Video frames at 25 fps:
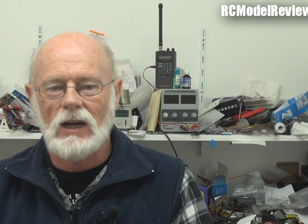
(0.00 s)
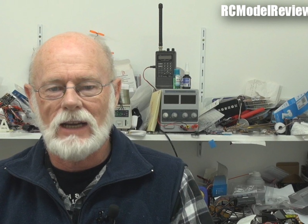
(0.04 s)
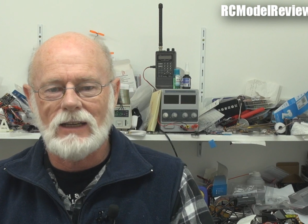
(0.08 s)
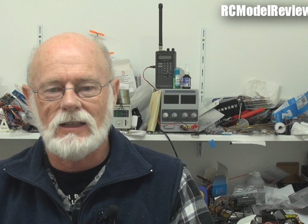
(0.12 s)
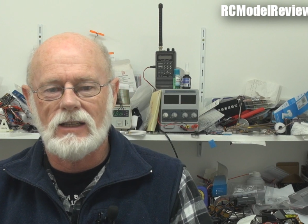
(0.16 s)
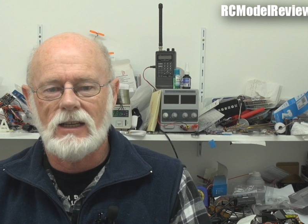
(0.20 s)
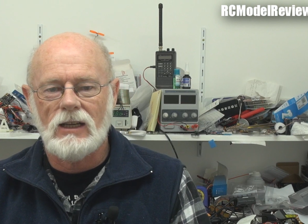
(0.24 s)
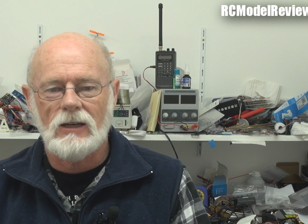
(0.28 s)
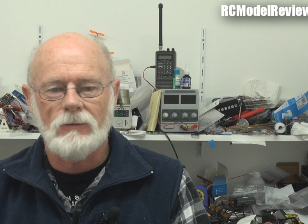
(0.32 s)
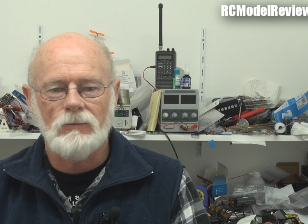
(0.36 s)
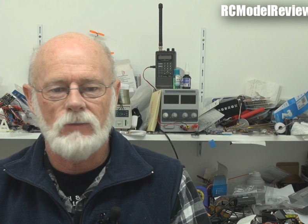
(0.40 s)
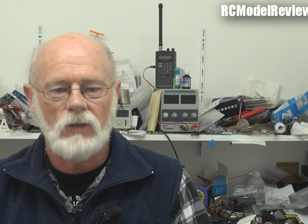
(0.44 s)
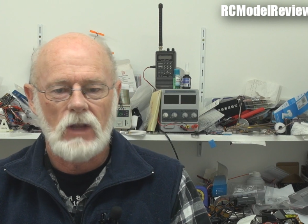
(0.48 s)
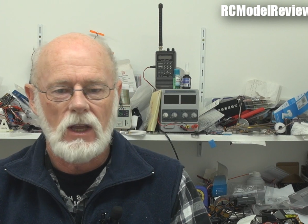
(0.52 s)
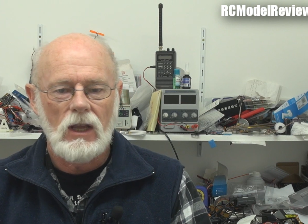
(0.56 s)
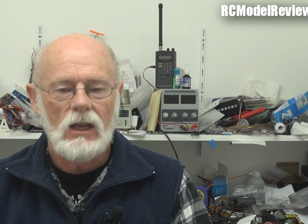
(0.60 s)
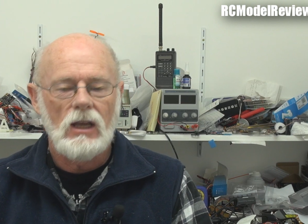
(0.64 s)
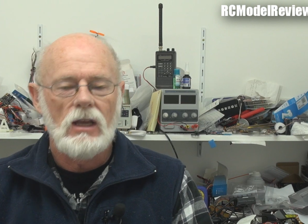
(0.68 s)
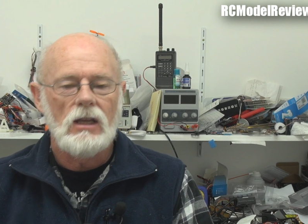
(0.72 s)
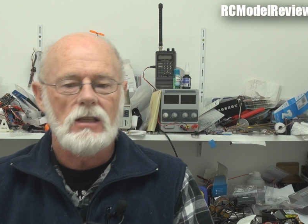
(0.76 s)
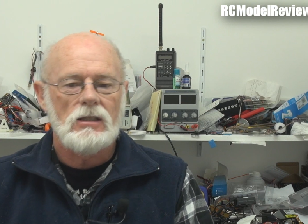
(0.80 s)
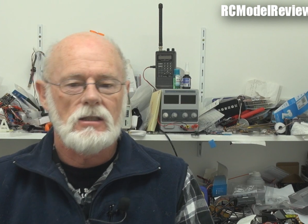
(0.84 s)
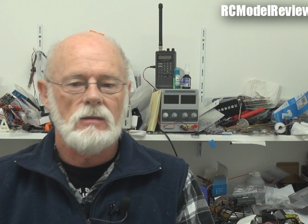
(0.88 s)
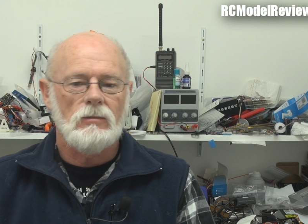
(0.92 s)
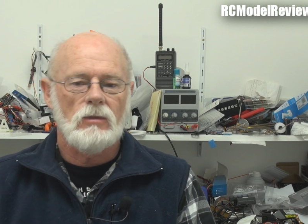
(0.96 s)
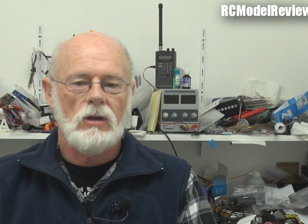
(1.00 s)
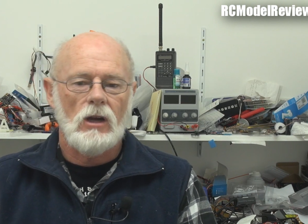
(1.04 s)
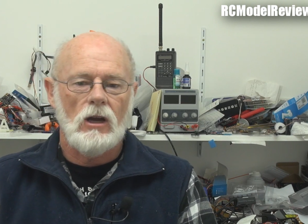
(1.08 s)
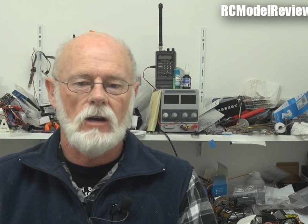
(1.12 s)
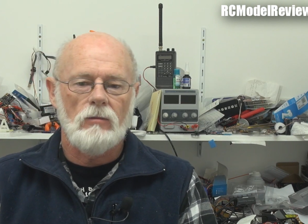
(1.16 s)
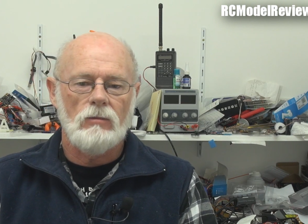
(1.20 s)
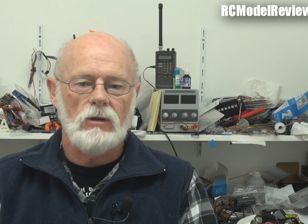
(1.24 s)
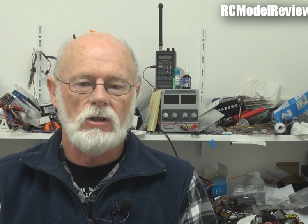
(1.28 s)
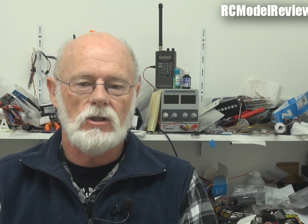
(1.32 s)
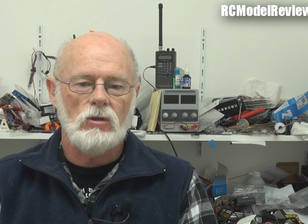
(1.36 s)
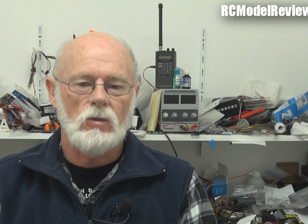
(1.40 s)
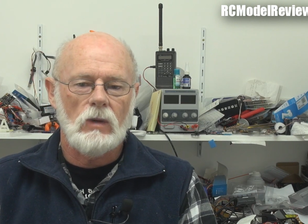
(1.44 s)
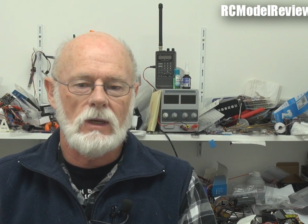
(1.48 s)
track down some
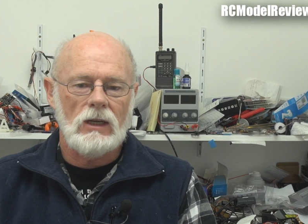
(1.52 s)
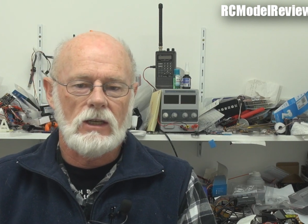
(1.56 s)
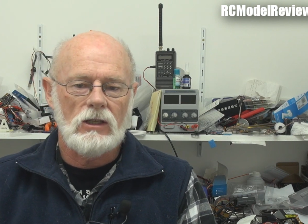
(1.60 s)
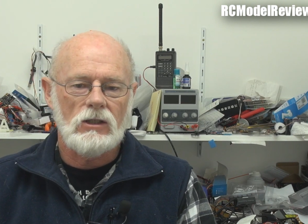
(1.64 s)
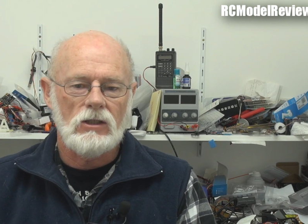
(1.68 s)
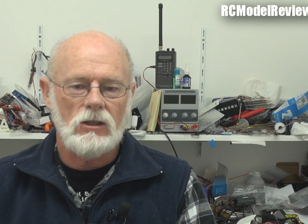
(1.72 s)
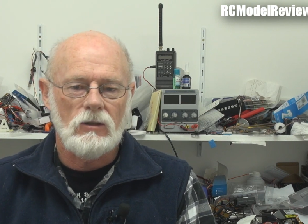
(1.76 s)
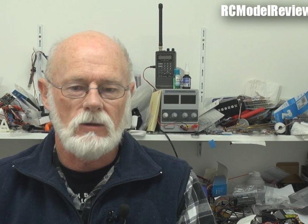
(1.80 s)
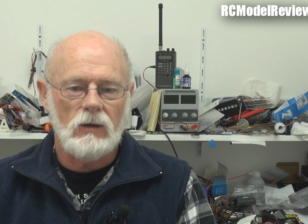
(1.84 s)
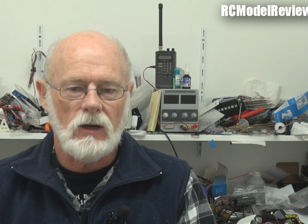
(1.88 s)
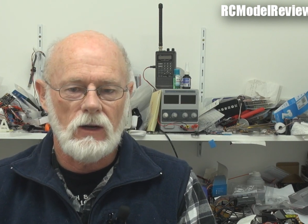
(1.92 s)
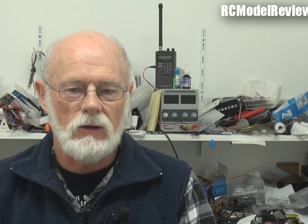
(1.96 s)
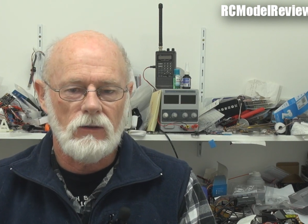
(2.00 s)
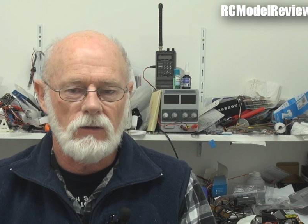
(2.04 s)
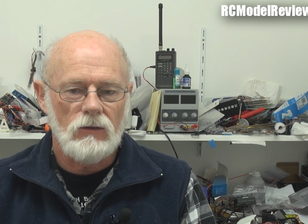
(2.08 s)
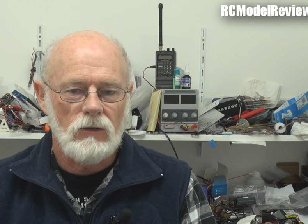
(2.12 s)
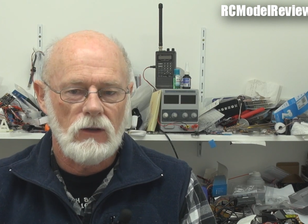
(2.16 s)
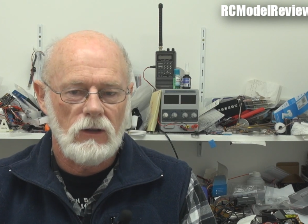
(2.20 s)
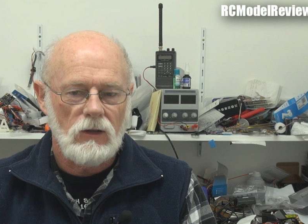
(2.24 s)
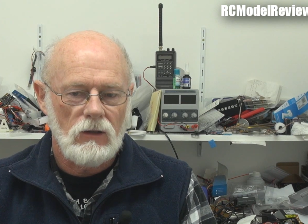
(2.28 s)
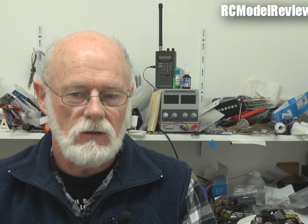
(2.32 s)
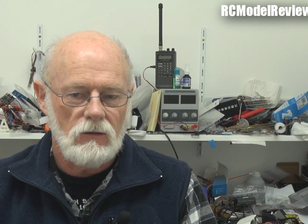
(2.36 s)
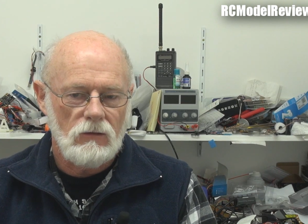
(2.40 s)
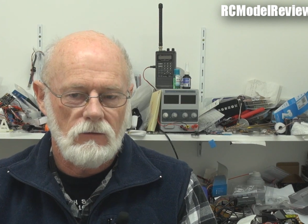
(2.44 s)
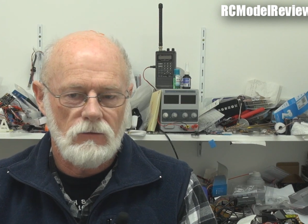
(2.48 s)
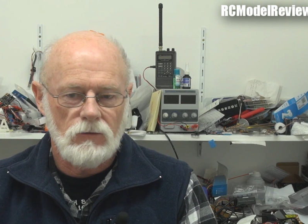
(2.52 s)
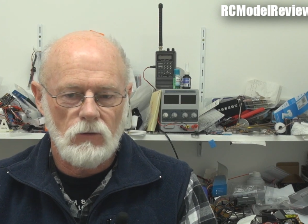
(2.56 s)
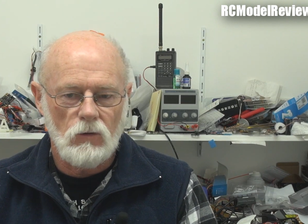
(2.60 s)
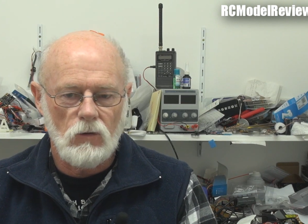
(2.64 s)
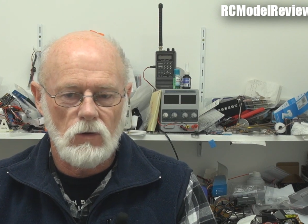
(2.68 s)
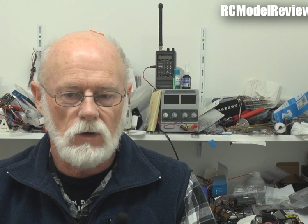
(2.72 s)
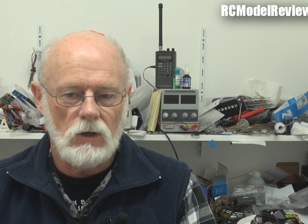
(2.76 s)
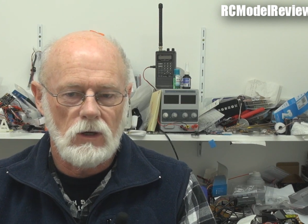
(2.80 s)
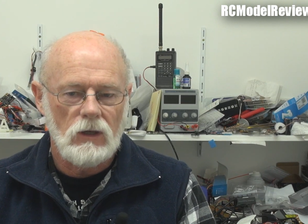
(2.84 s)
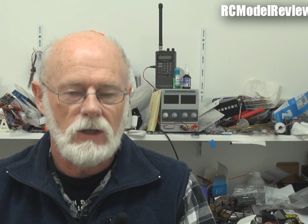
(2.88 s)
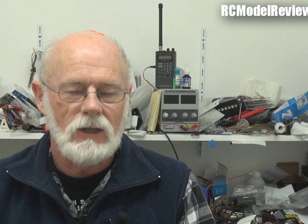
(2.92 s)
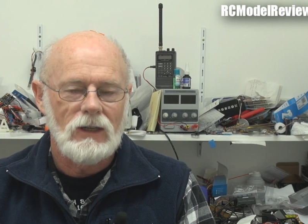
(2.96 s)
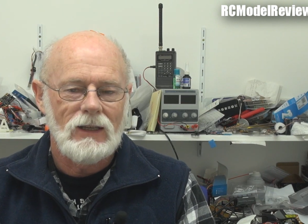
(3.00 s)
Cobra
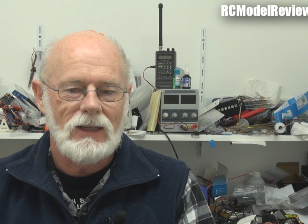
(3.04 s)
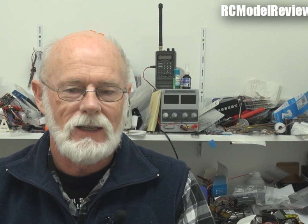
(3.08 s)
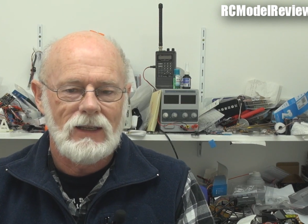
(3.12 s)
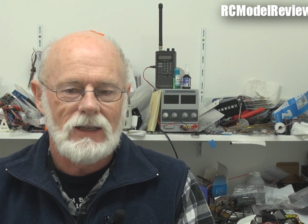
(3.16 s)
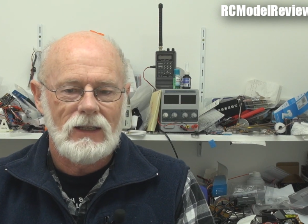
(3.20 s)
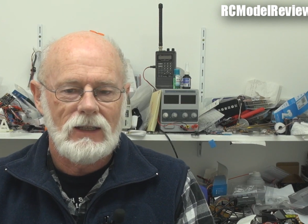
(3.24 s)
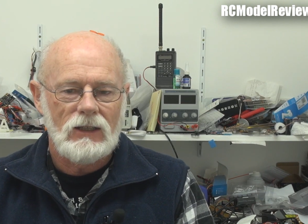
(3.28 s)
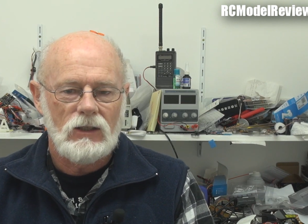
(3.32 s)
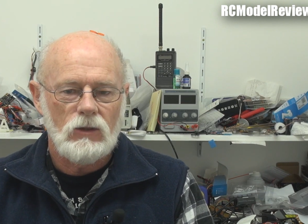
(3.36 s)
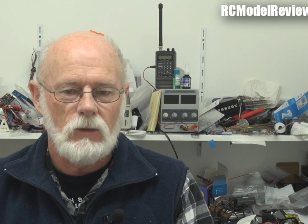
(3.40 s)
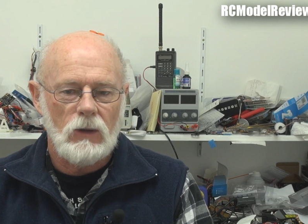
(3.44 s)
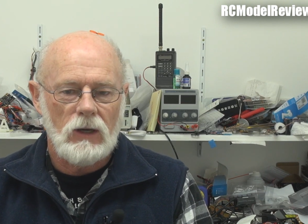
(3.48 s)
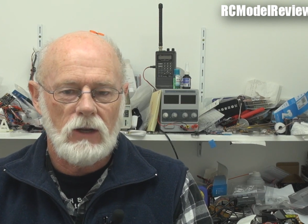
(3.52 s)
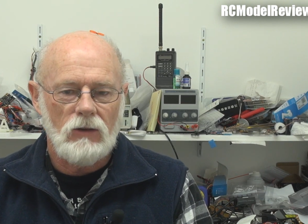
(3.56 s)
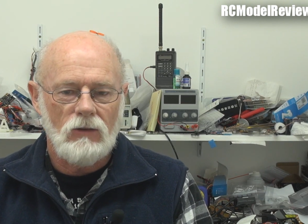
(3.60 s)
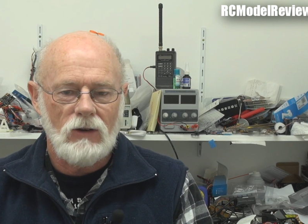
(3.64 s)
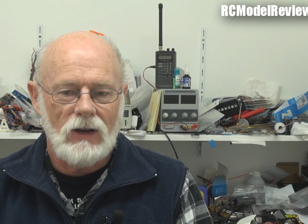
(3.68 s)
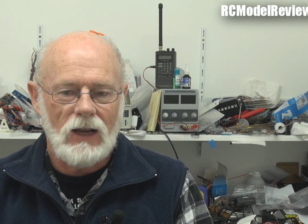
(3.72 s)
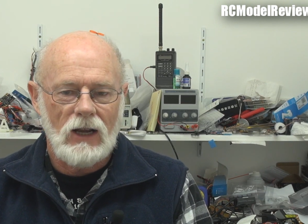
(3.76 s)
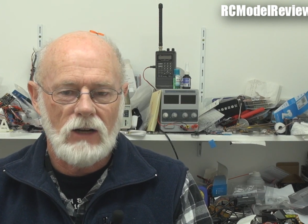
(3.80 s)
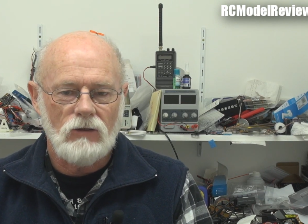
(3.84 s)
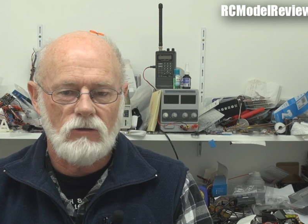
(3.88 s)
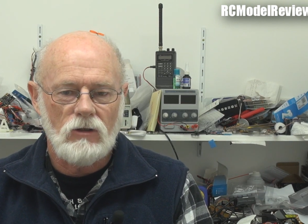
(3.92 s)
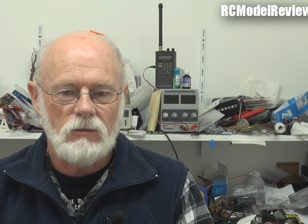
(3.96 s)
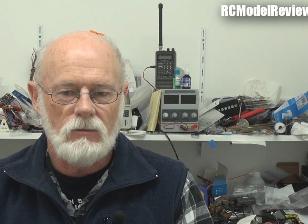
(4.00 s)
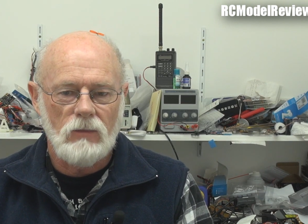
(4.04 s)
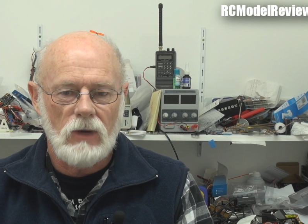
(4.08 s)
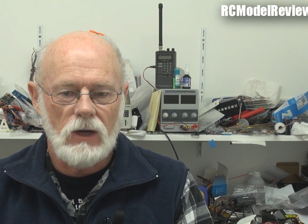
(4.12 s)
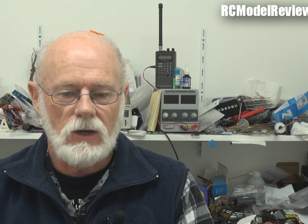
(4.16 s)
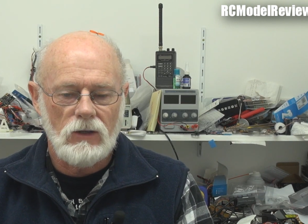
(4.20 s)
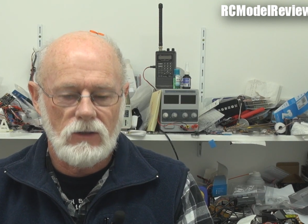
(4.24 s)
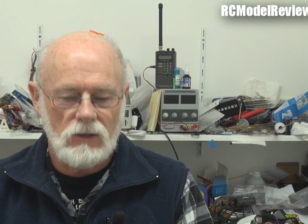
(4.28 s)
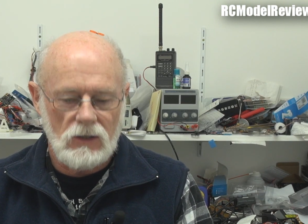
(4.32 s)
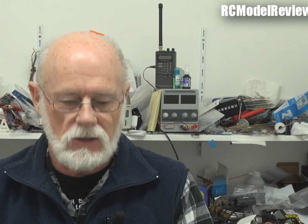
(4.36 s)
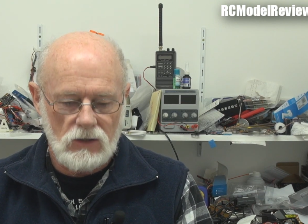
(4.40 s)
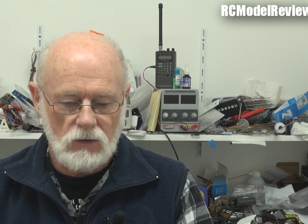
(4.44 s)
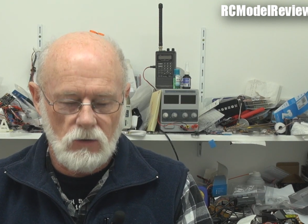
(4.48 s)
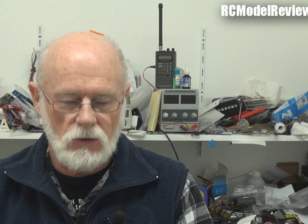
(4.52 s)
2204 2300 motors.